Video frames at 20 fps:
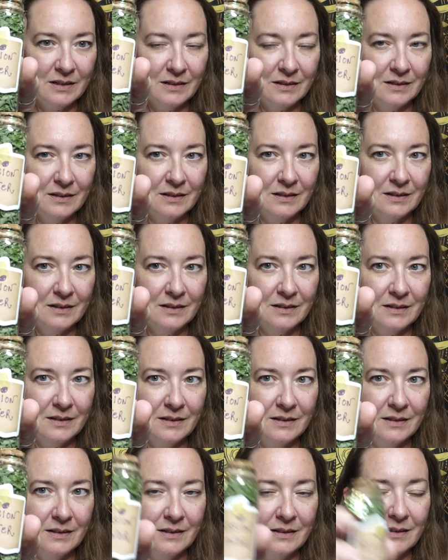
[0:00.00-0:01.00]

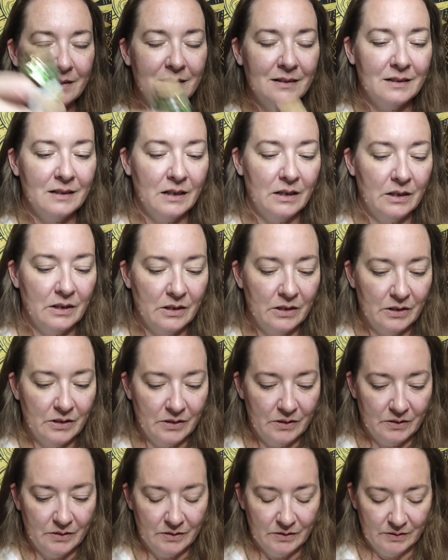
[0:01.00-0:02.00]

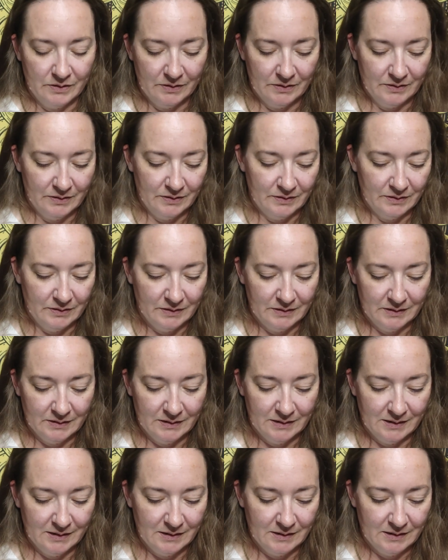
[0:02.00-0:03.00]

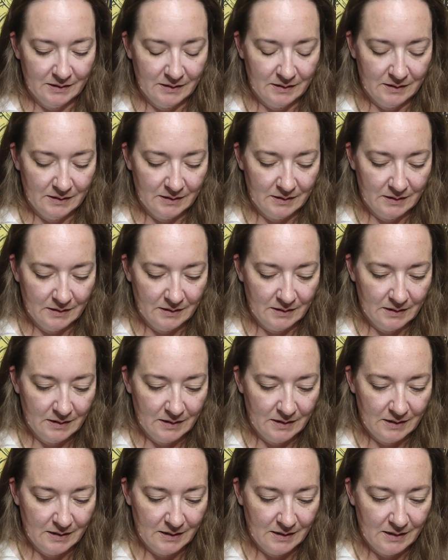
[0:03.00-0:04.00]

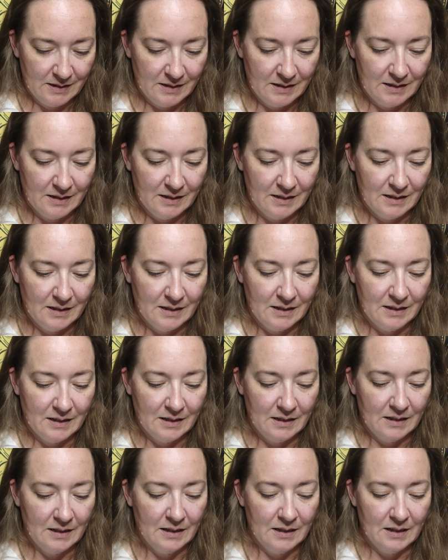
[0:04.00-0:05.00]

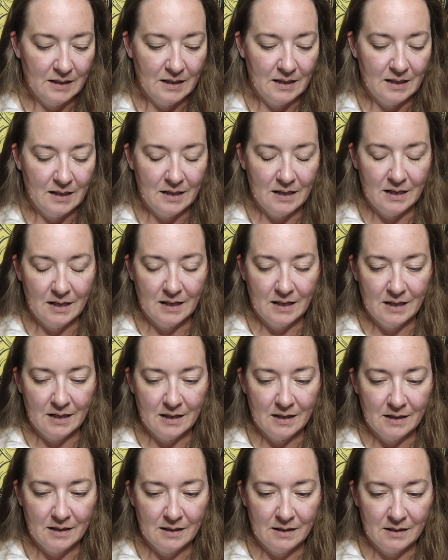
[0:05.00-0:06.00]

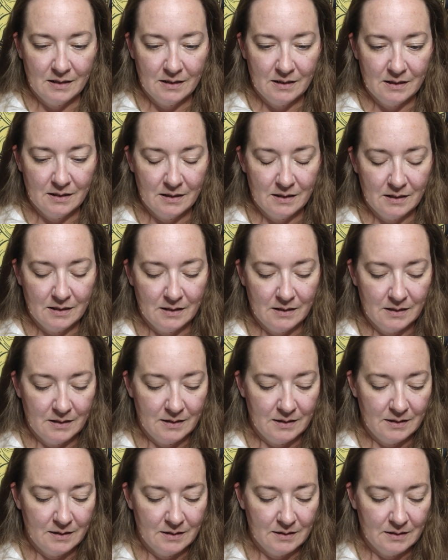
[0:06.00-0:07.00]

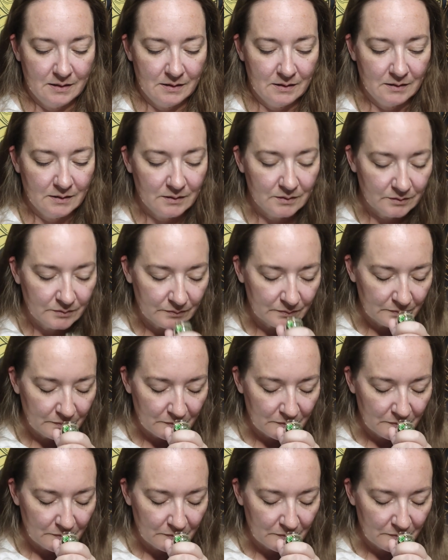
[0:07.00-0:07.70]
(no one is talking)